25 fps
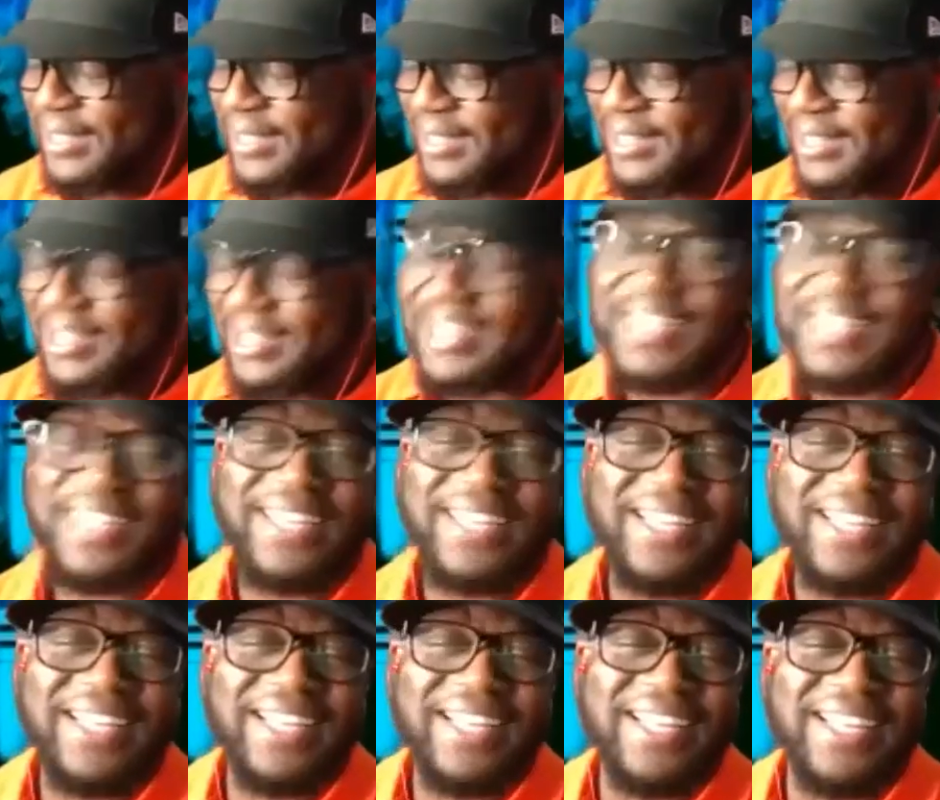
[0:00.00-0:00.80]

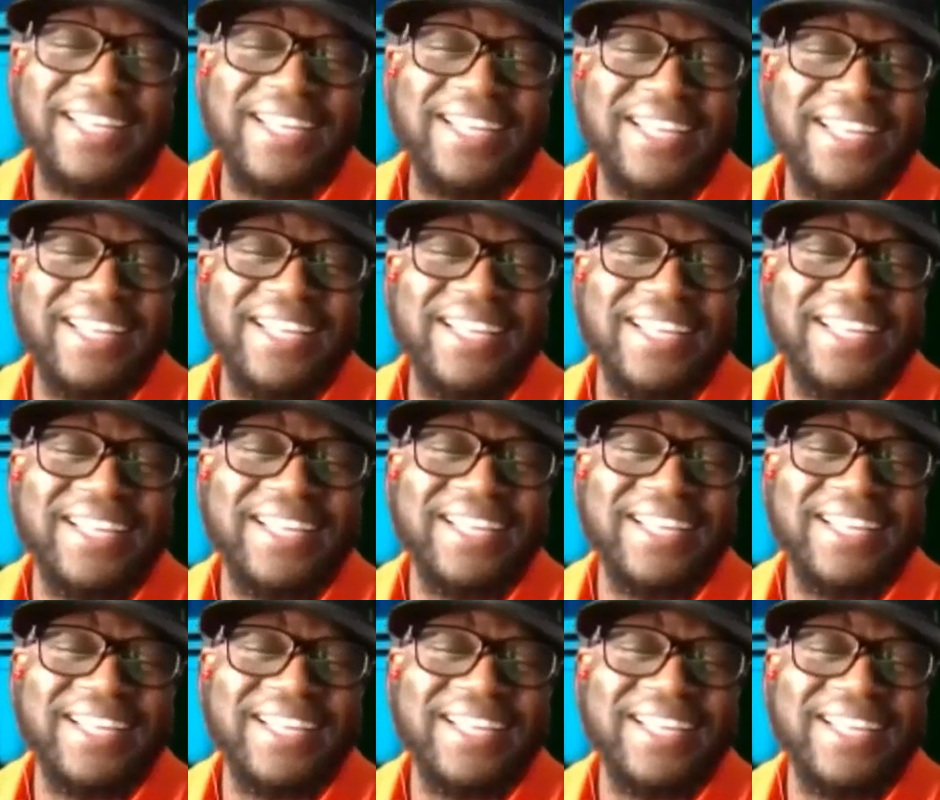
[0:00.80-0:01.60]

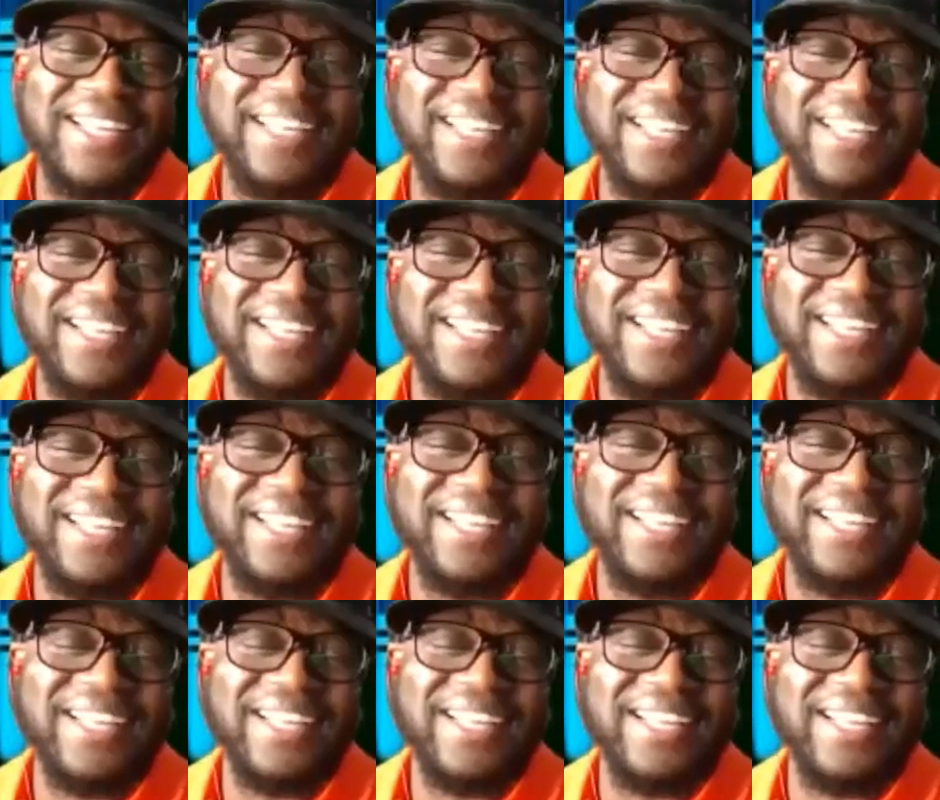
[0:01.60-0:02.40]

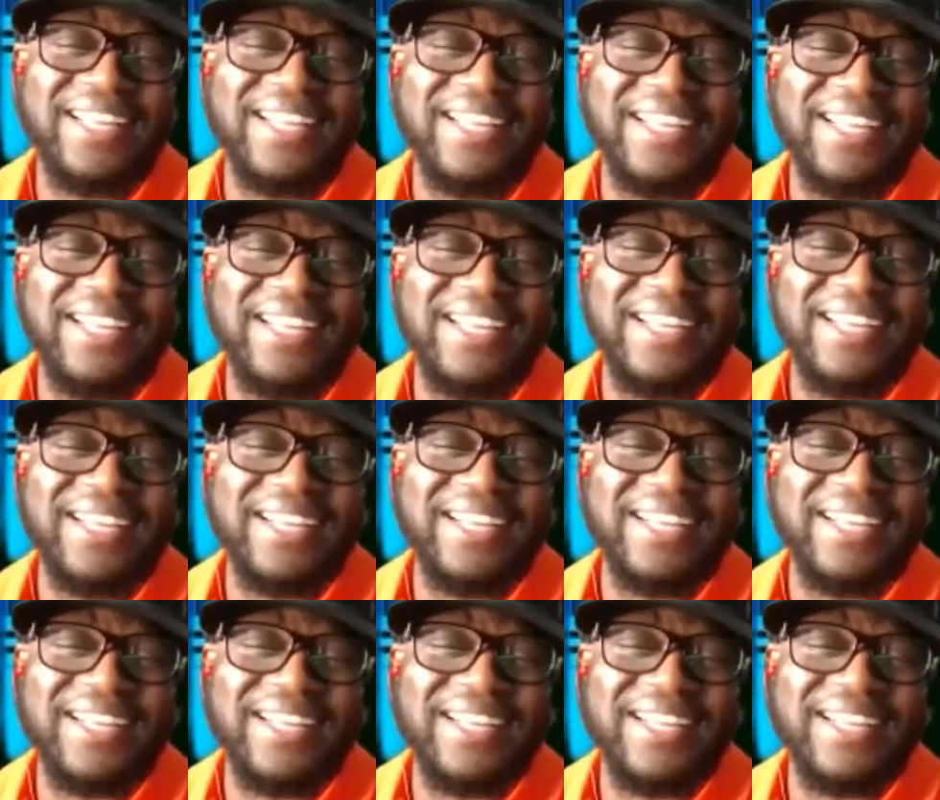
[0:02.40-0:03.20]

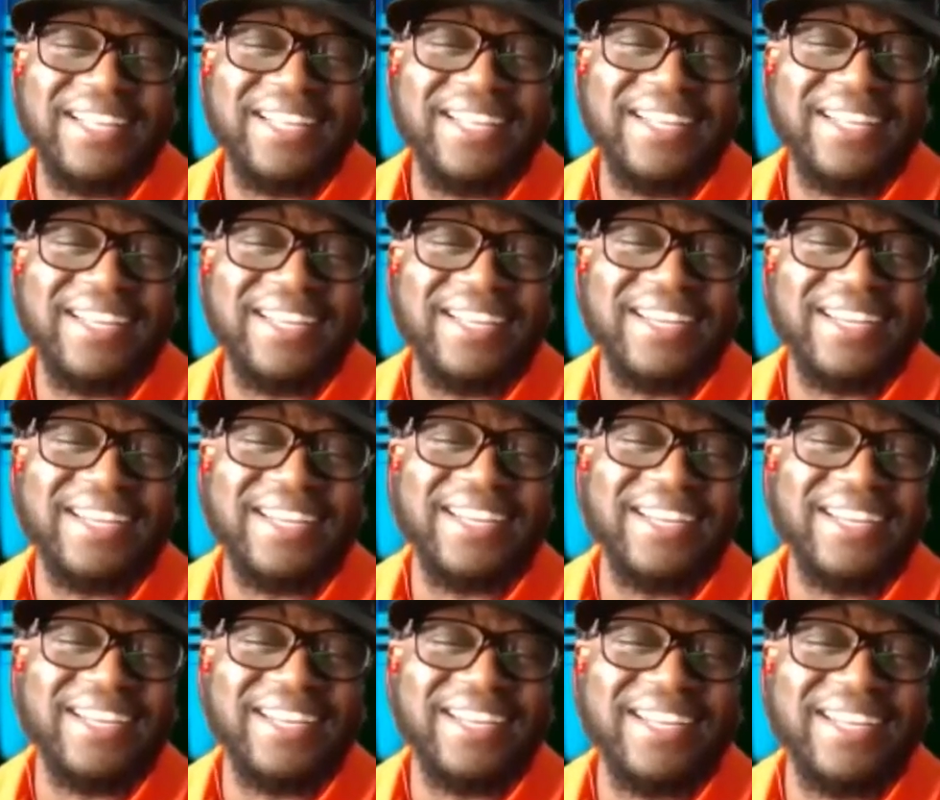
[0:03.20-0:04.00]

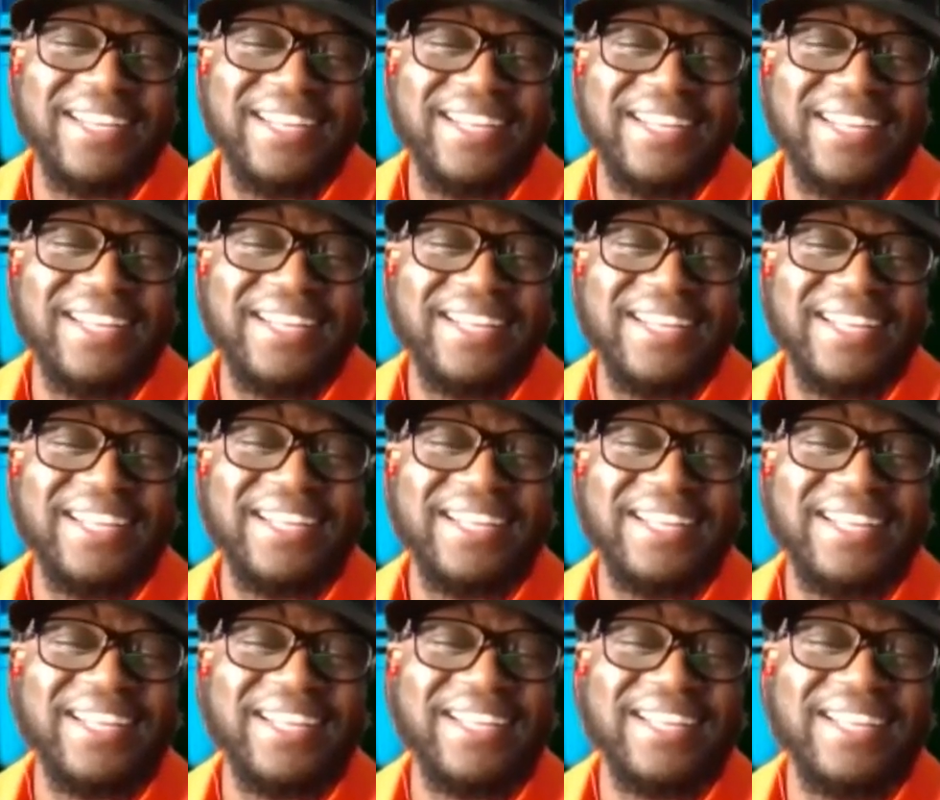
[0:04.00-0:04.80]

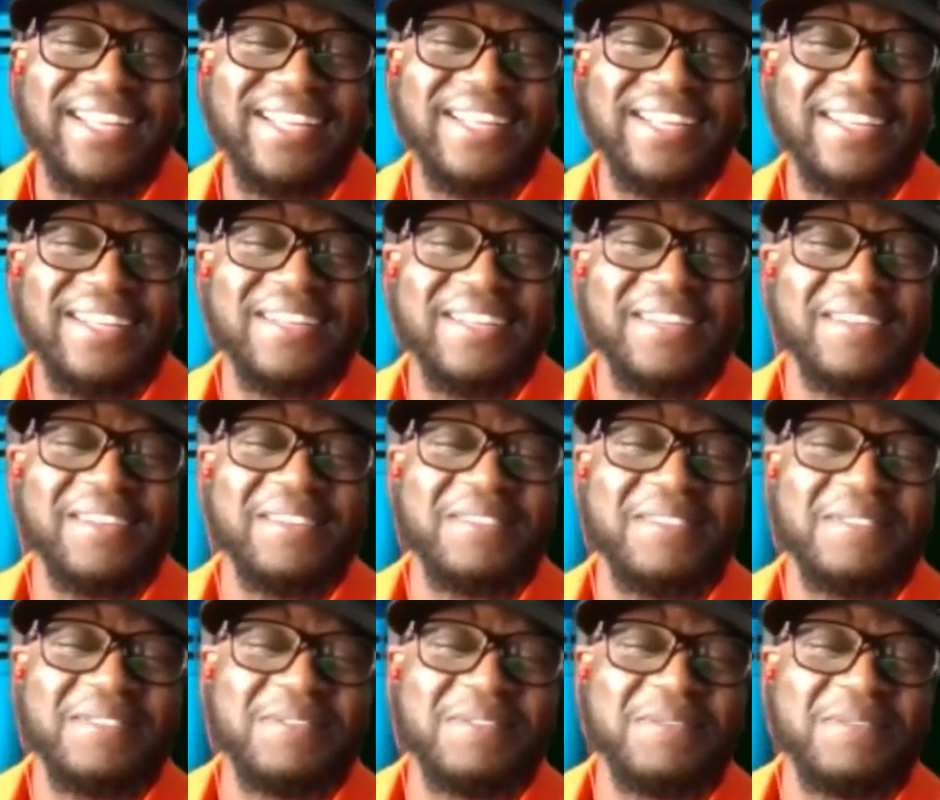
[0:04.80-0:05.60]

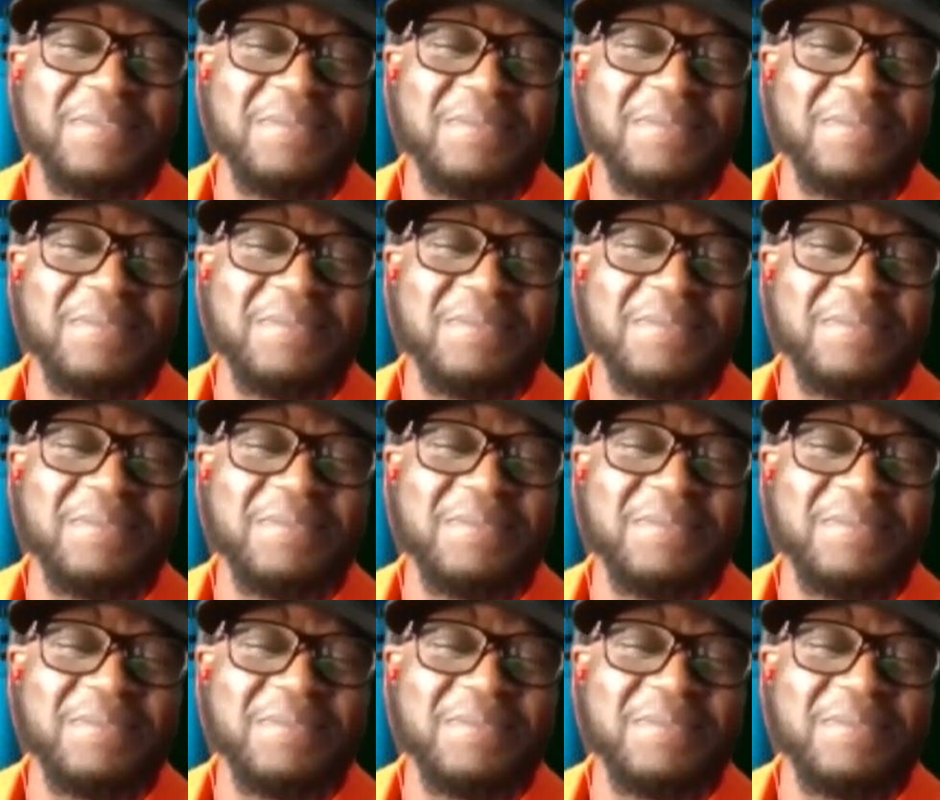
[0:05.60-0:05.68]
This person isn't speaking.